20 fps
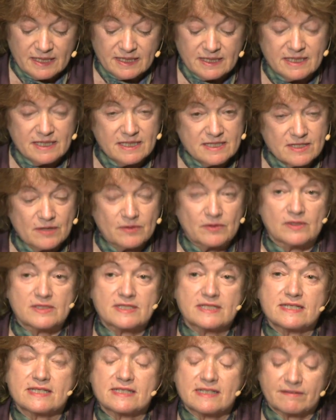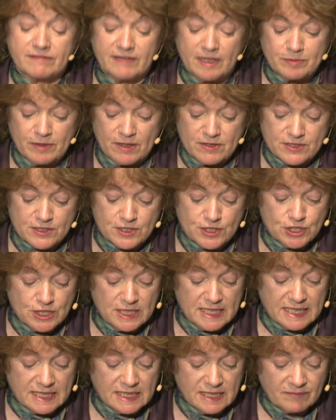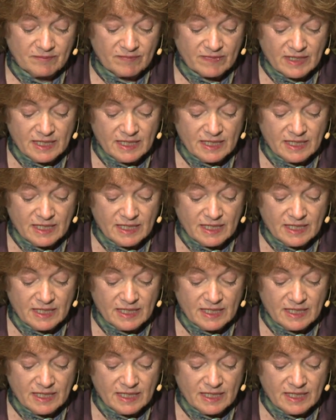The so-called cystic fibrosis gene